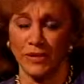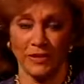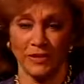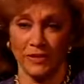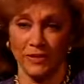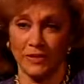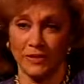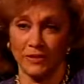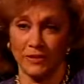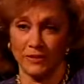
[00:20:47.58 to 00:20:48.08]

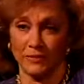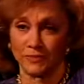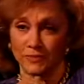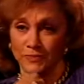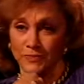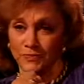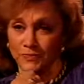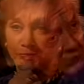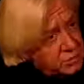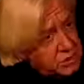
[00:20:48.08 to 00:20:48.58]
Linda, you're going to
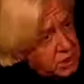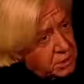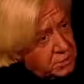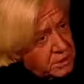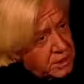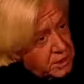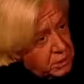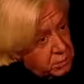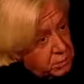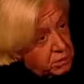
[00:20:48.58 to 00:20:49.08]
sit there and tell
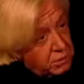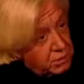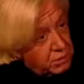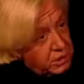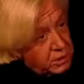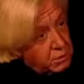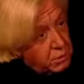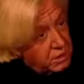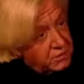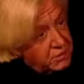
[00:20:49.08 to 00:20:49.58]
me he
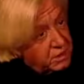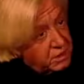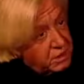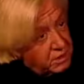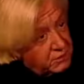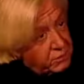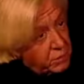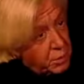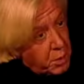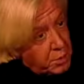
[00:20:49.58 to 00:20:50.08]
really was a
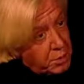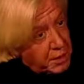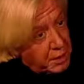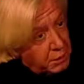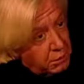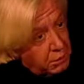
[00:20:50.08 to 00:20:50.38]
lovable bear?